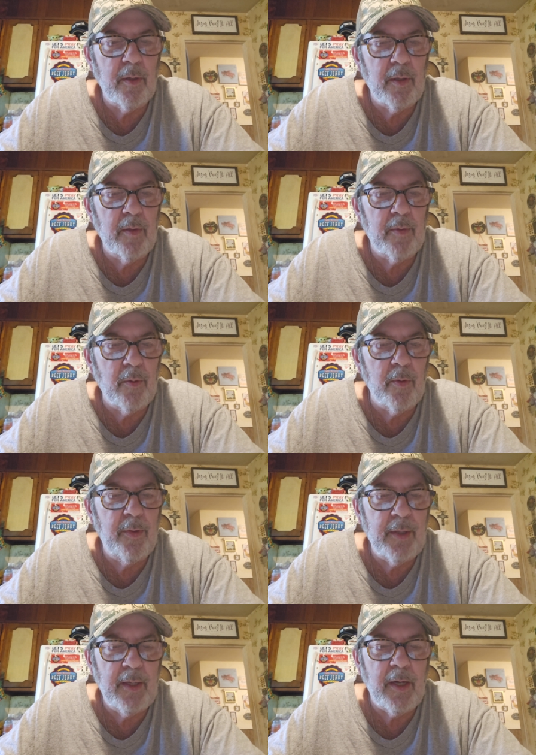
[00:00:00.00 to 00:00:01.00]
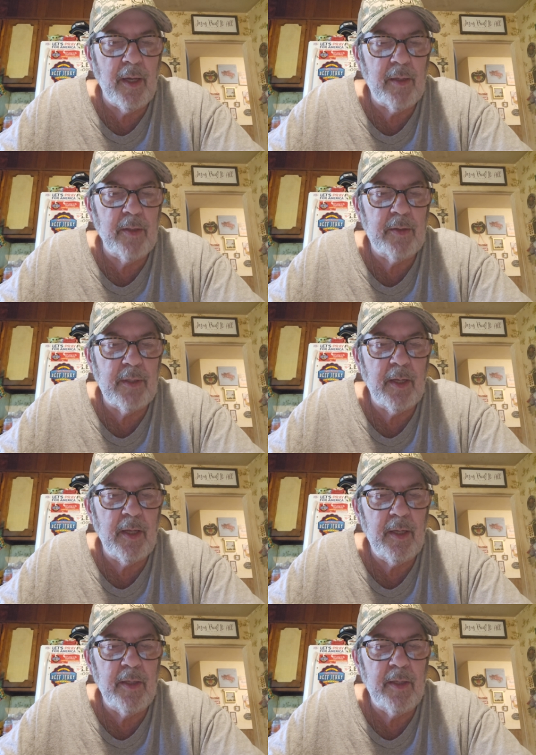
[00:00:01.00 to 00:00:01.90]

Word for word: Uh, the only thing I could say